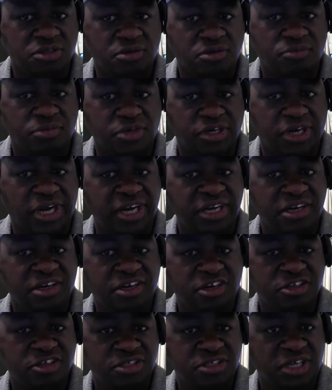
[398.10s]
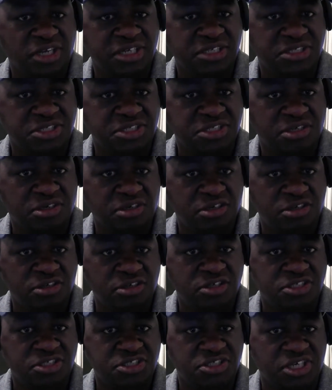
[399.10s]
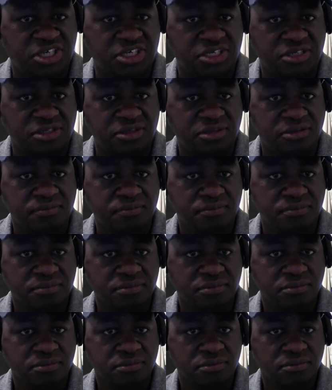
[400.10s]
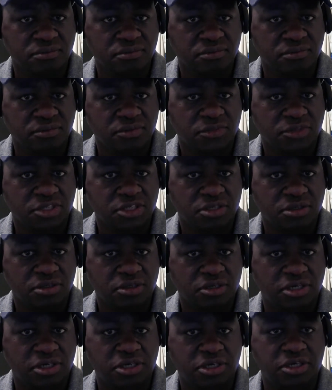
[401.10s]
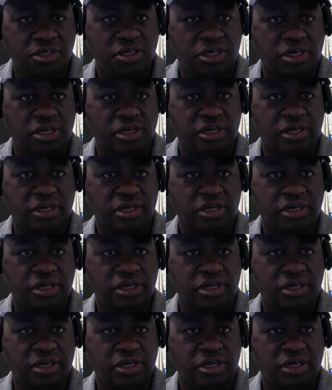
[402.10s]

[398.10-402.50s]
But I can see it clearly as day. And